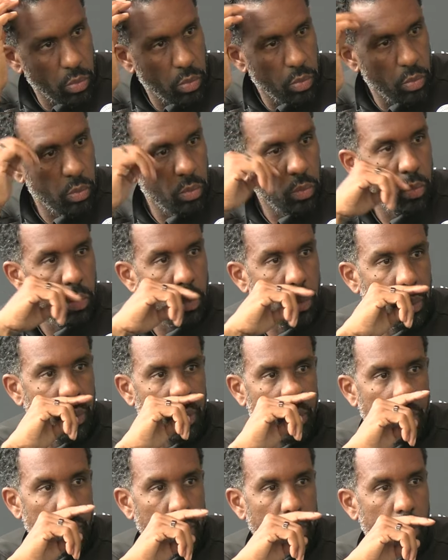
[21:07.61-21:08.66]
Cool.
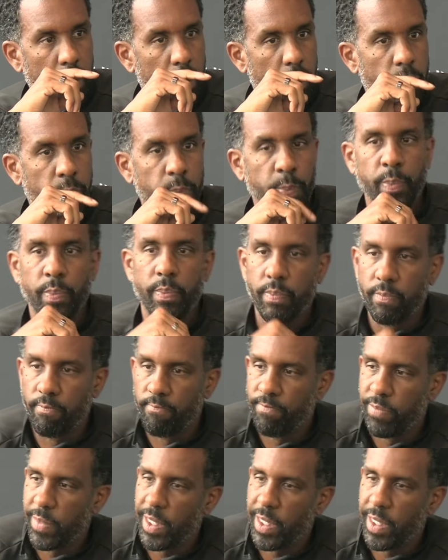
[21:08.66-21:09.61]
Thanks for joining us today.